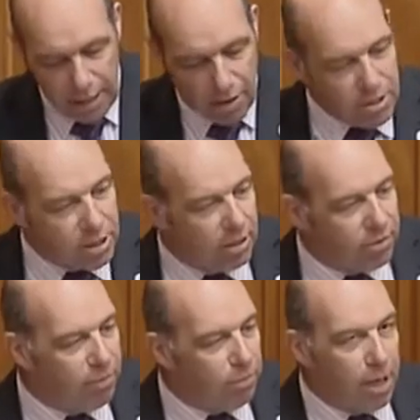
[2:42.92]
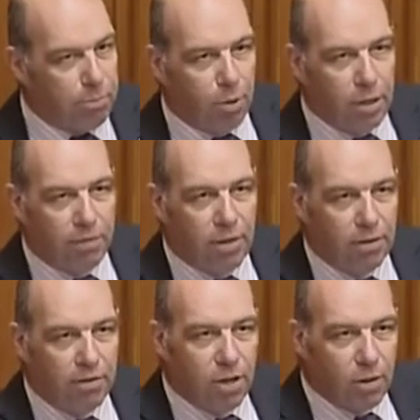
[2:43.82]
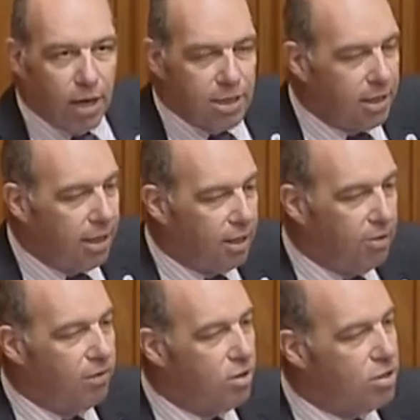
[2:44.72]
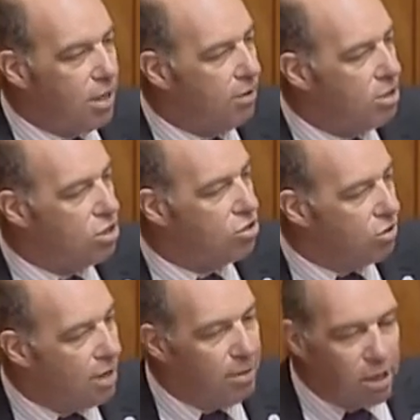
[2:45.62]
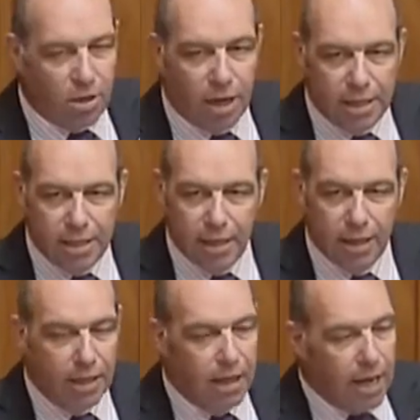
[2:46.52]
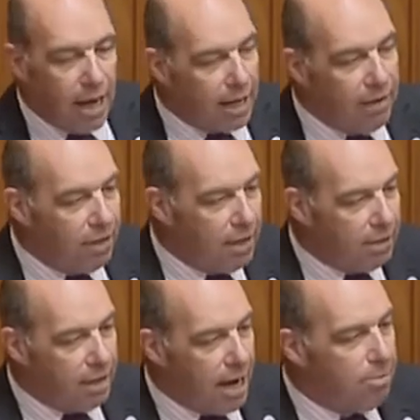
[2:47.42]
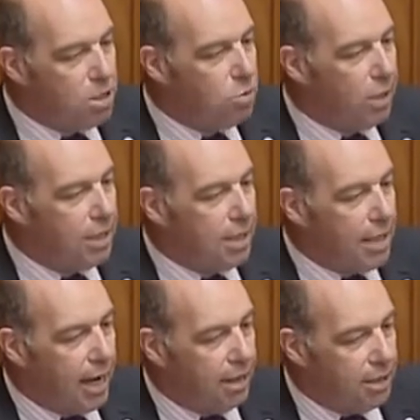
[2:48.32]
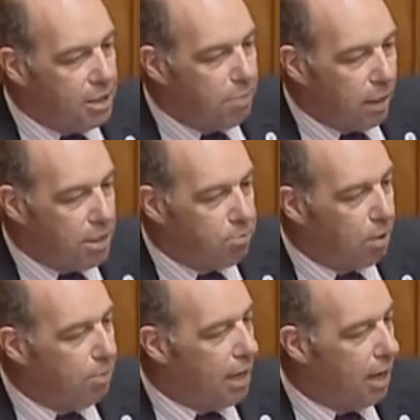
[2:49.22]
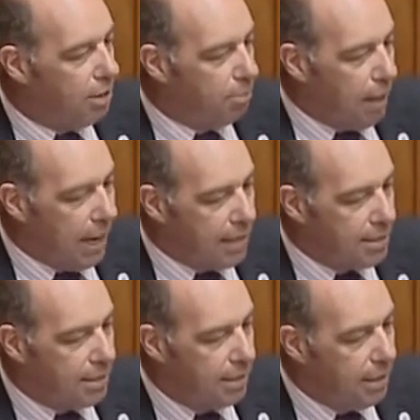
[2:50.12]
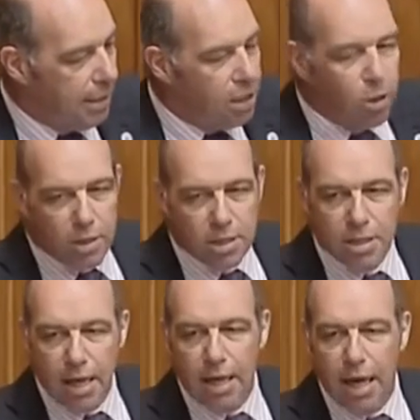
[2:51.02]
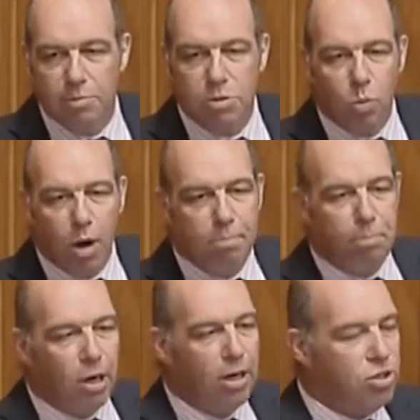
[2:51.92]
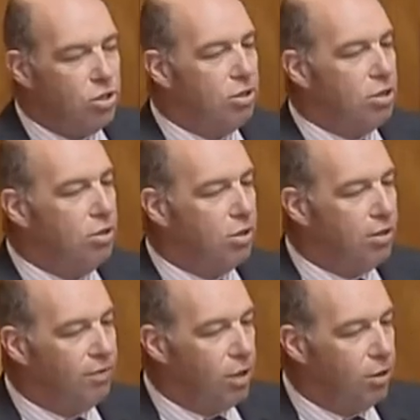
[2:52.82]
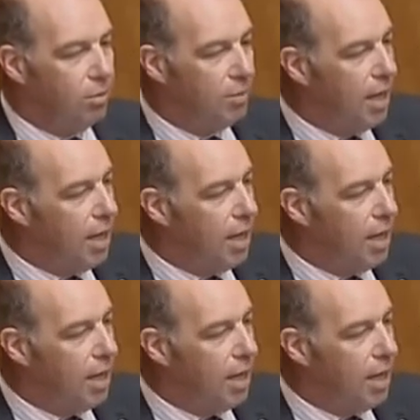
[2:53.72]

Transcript: Now, on to the, re- the point of the review. I actually think the reviews are an extremely good idea, uh, given that the numbers would indicate that this bill is probably going to pass. The question then comes what body should do the review?